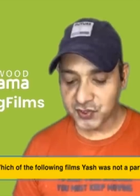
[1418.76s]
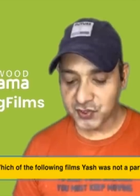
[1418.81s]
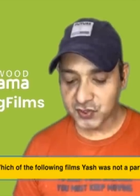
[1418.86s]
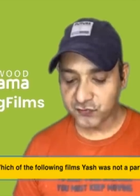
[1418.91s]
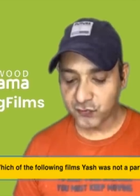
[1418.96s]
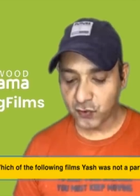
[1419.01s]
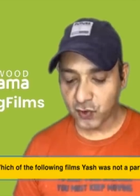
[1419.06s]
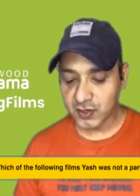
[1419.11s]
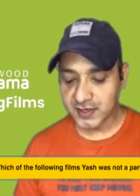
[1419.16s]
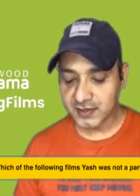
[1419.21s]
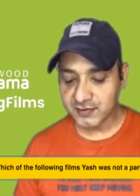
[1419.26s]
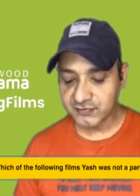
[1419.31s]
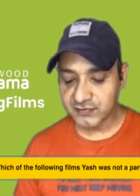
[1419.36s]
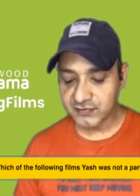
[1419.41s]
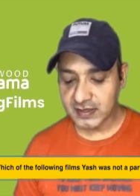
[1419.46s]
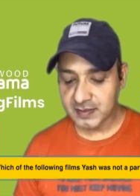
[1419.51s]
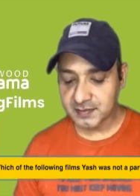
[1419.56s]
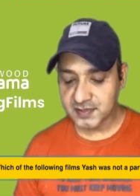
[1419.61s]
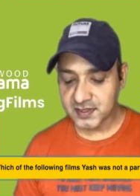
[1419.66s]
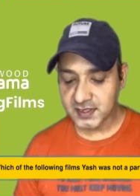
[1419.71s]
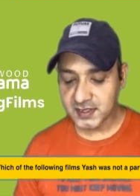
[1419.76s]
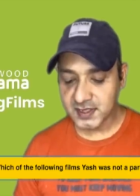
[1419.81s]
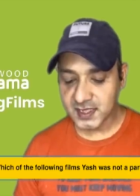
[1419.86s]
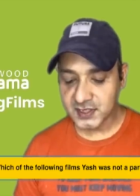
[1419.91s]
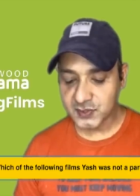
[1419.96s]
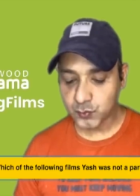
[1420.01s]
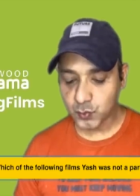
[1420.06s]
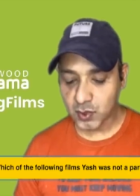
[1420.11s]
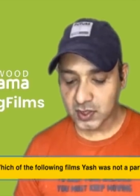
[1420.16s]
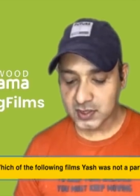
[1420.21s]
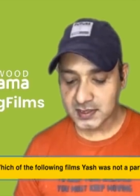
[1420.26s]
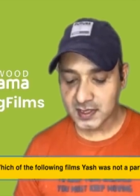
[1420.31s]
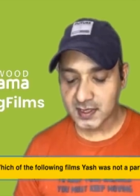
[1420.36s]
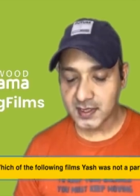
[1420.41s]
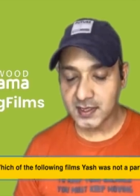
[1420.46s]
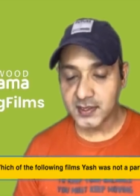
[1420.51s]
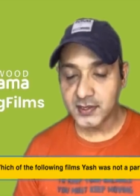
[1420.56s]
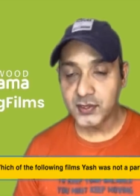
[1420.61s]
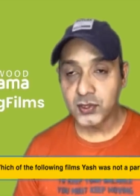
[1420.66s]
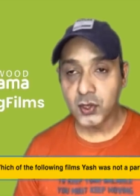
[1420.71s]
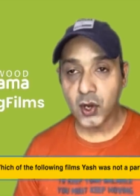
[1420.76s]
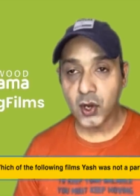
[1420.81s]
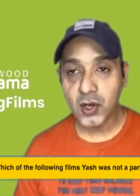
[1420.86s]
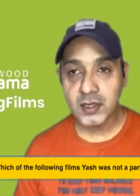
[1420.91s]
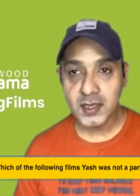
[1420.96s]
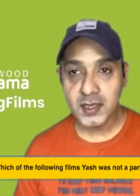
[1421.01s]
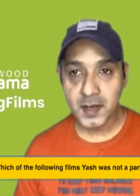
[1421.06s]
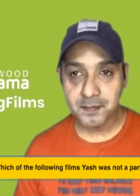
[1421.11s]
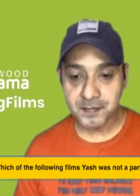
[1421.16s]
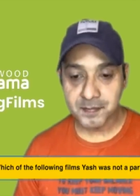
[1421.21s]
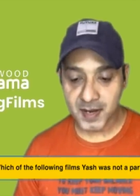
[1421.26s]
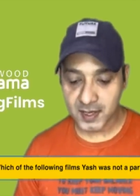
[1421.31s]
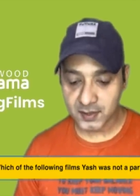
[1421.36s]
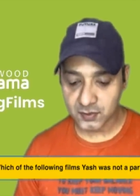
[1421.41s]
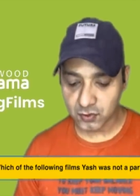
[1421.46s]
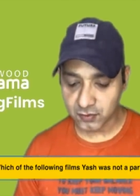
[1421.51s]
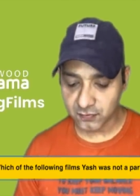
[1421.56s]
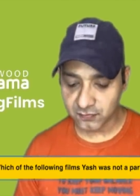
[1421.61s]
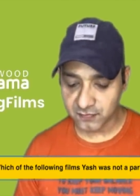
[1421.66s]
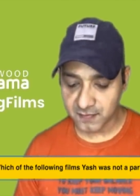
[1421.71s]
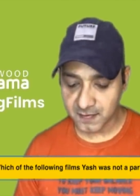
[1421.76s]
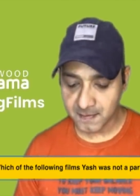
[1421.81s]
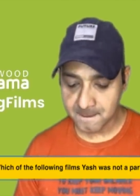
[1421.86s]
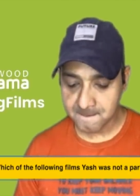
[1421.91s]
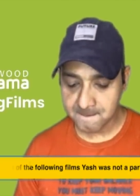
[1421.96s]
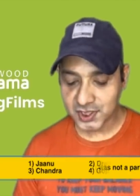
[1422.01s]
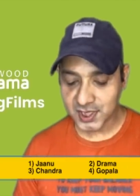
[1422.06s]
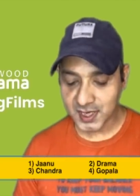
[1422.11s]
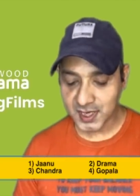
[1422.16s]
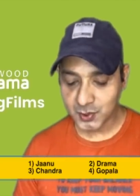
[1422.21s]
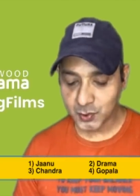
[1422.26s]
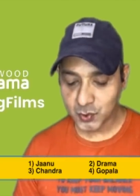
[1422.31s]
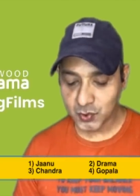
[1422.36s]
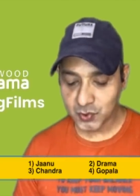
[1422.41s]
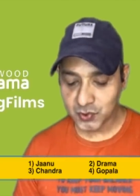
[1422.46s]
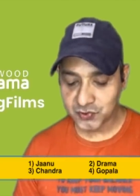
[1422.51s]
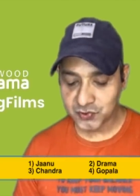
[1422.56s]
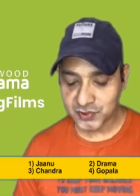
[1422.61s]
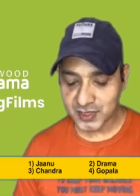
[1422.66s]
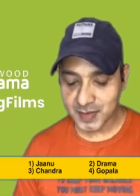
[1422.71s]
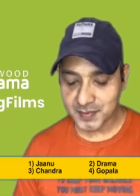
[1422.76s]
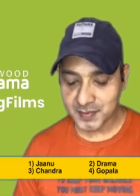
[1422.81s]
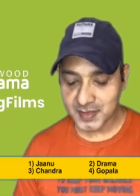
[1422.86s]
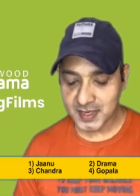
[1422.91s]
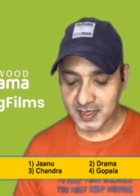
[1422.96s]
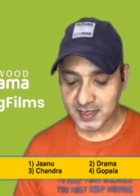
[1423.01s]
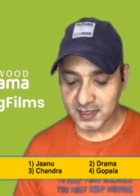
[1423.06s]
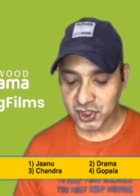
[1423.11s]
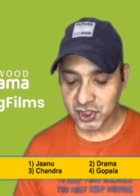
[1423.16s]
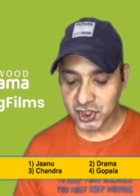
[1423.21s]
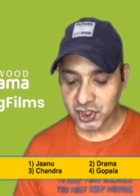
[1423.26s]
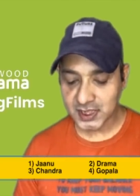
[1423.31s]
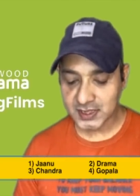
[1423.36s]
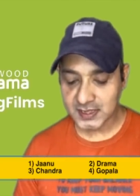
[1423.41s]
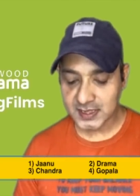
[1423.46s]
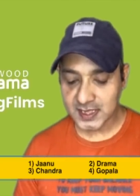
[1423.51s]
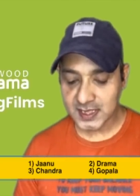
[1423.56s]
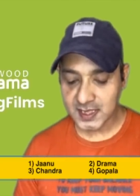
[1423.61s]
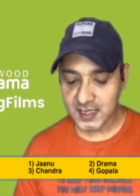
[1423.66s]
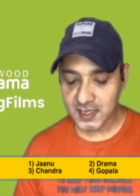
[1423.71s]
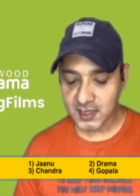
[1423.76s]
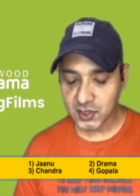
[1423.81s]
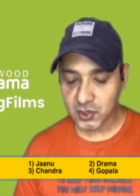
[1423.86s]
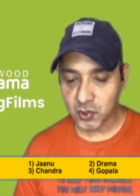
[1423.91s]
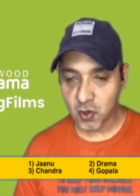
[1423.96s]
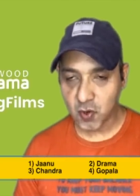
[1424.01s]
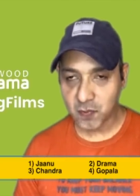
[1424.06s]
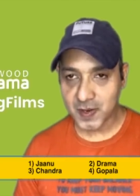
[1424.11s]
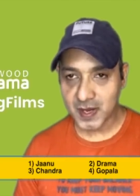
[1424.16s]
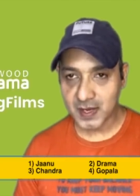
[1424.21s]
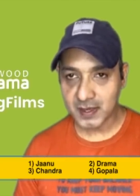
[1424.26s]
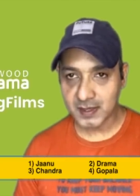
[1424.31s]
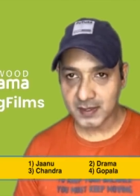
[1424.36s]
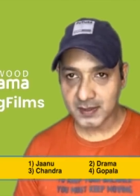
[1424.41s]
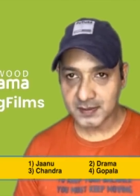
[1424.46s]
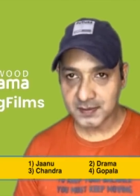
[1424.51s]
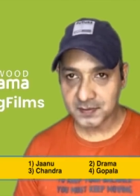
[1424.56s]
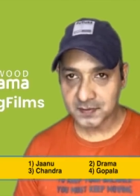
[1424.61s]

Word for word: Which of the following films Yash was not a part of? Janu, Drama, Chandra, Gopala.